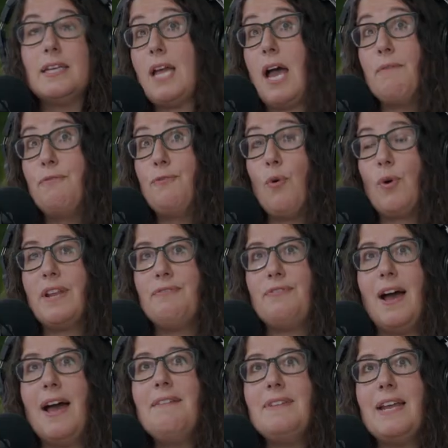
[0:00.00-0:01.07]
I'm
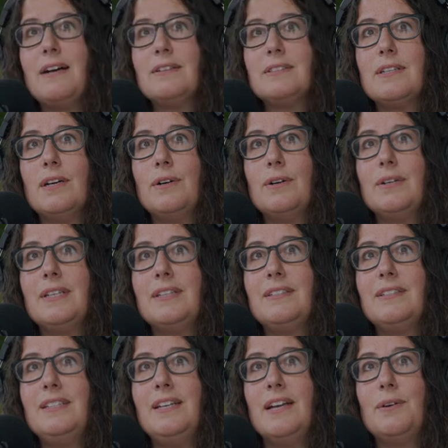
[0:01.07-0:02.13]
45 now, so it,
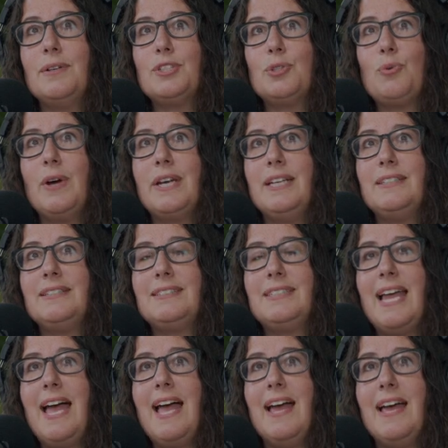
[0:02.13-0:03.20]
you know, in
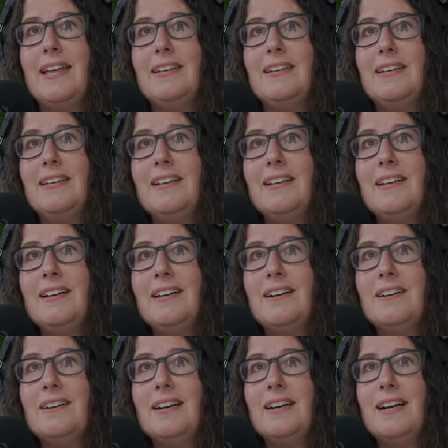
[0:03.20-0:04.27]
2010.
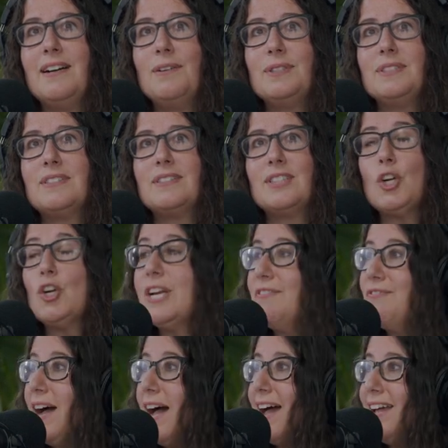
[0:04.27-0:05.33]
I was
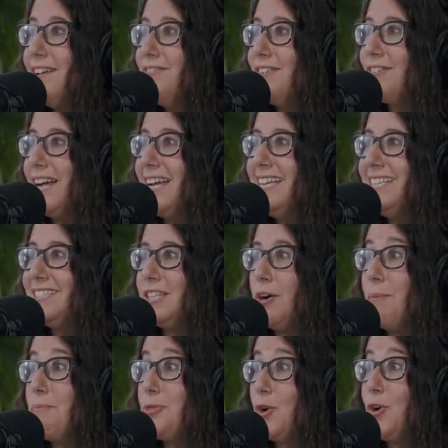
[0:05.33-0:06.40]
35, right? So
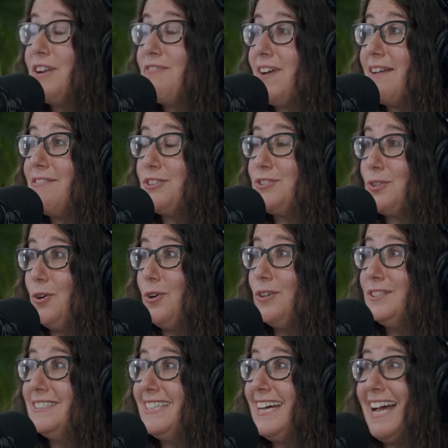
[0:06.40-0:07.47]
I'm 35 years
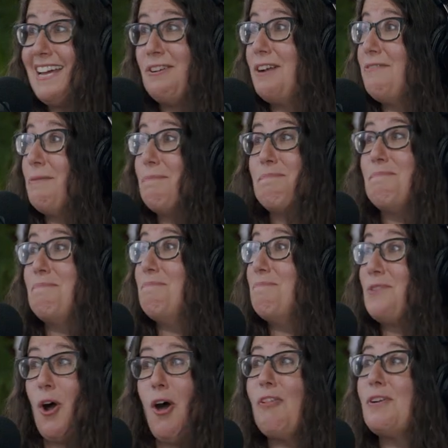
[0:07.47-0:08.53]
old. I don't have a
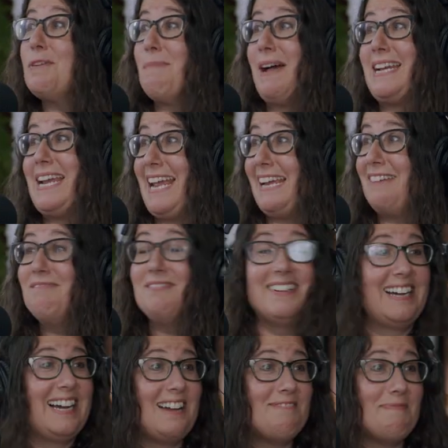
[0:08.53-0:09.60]
dollar to my name.
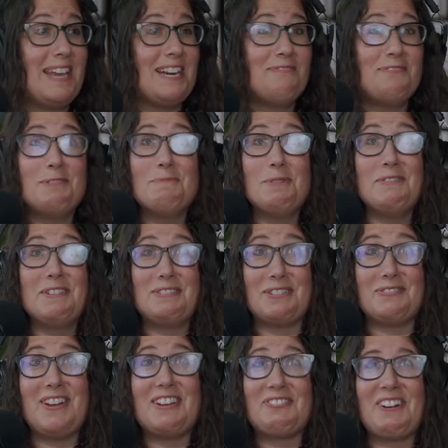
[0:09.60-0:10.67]
I've made a few movies
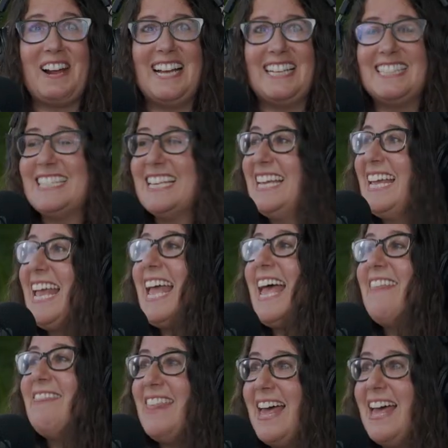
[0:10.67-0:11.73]
with my friends.
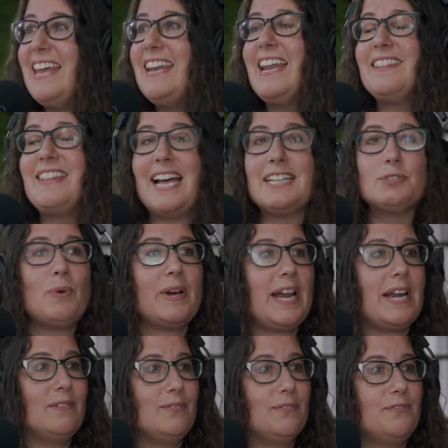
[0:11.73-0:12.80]
And then that's when
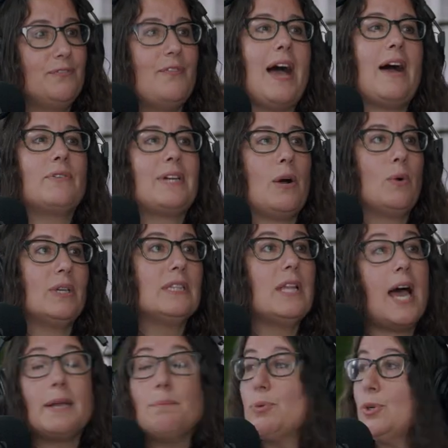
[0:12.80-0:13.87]
I found out what
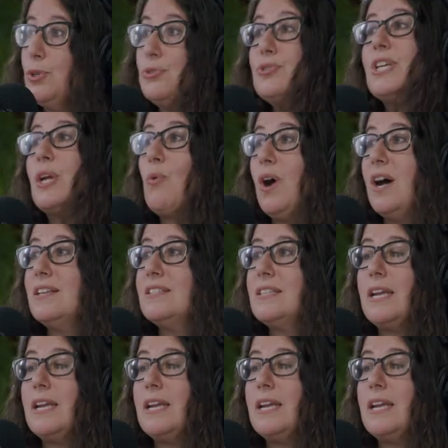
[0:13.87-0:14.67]
line producing was.